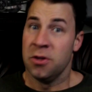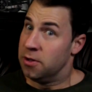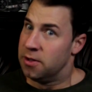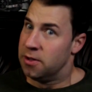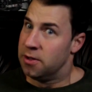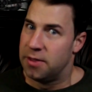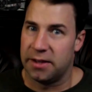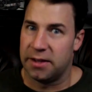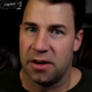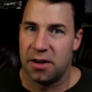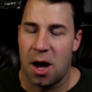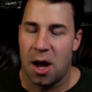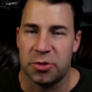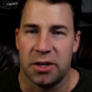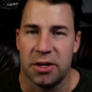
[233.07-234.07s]
that's an
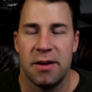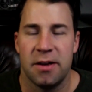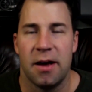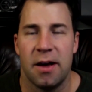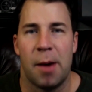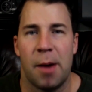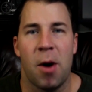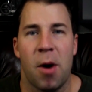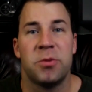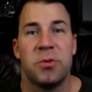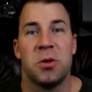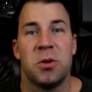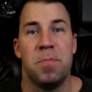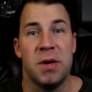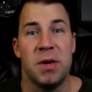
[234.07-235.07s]
option. Um,
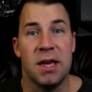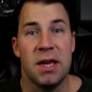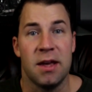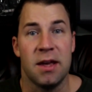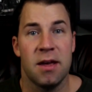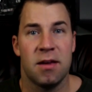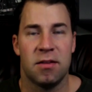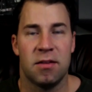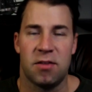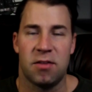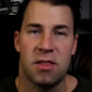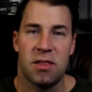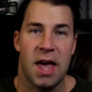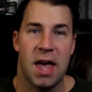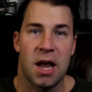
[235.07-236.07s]
option B is that
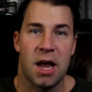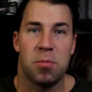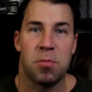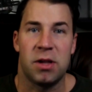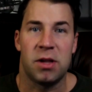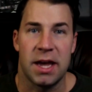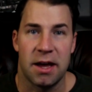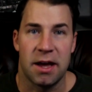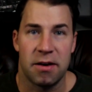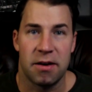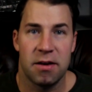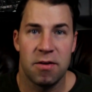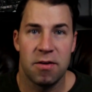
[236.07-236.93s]
they had a plan